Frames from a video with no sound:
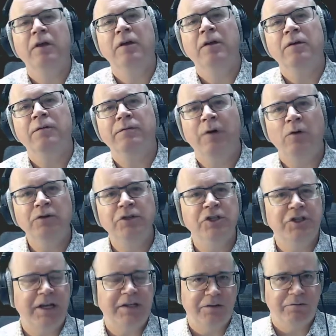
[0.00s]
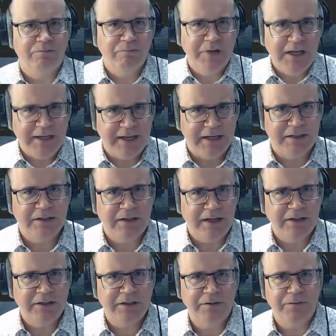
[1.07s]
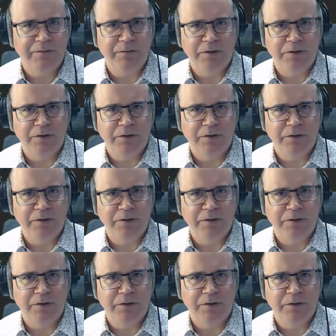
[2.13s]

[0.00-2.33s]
Voltage has a really extensive